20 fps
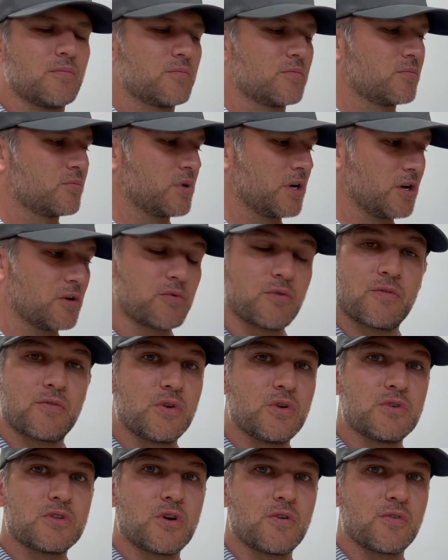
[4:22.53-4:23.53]
Pretty good
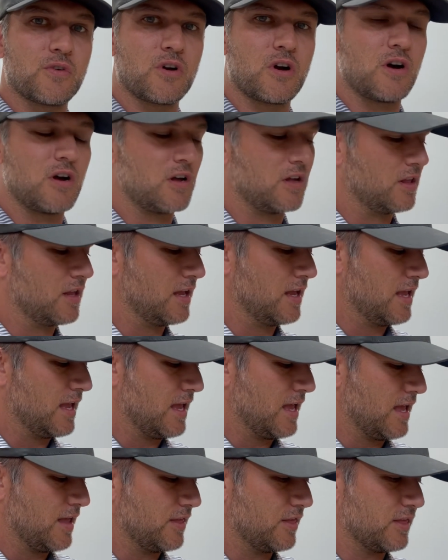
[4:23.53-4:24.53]
reviews overall.
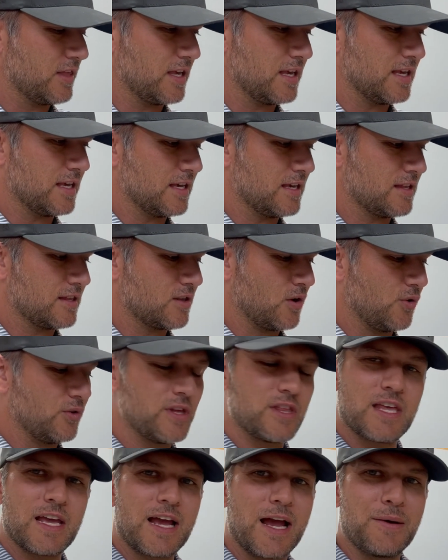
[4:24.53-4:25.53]
The
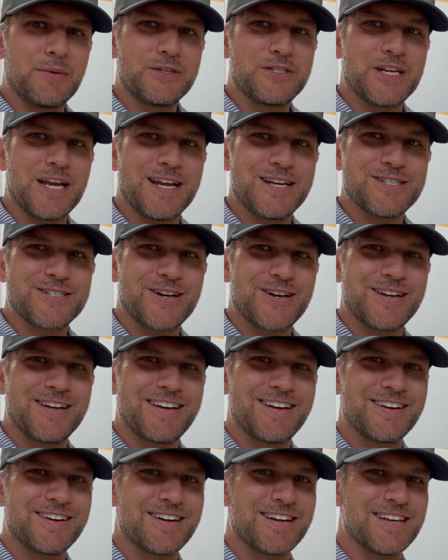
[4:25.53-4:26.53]
only thing I would change on
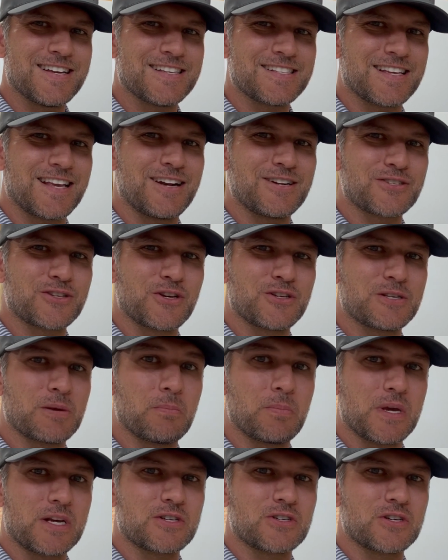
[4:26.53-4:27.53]
here is, and I'll show you
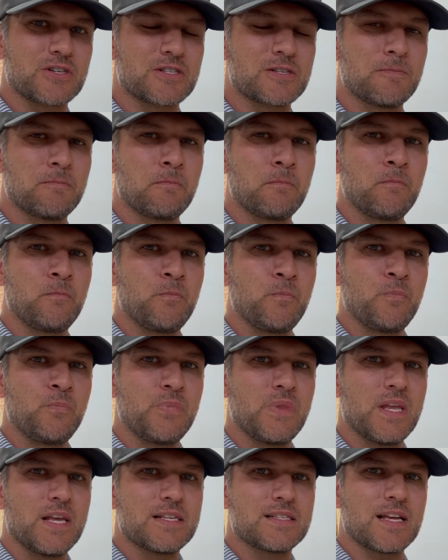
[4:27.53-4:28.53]
some pictures,
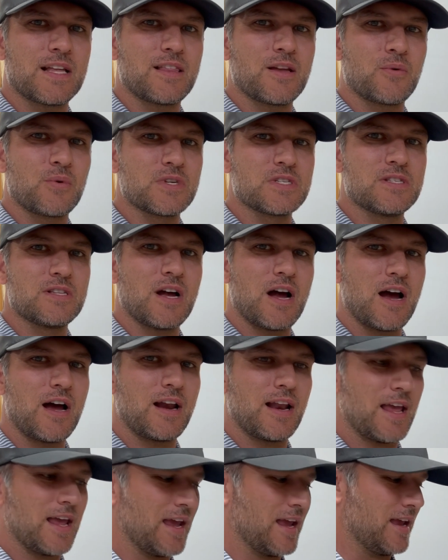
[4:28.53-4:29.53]
is that there was
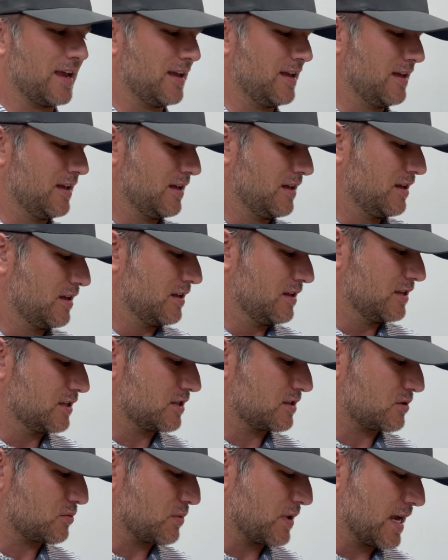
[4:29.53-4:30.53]
not a
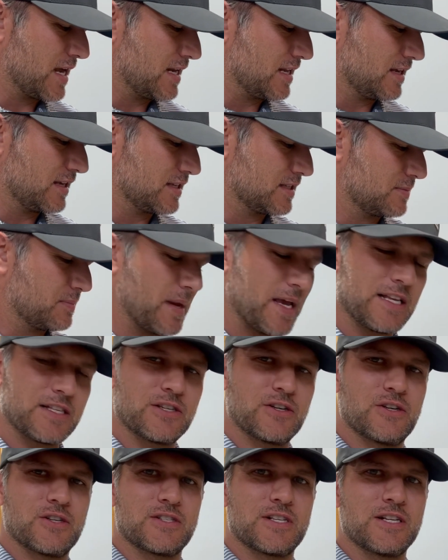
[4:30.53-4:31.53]
thread
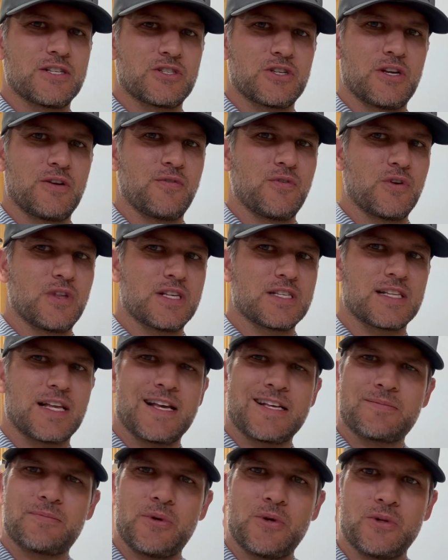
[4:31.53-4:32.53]
spacer essentially for this
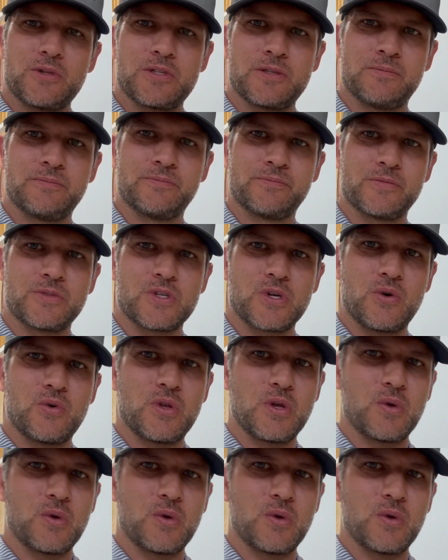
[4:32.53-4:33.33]
last bolt. So only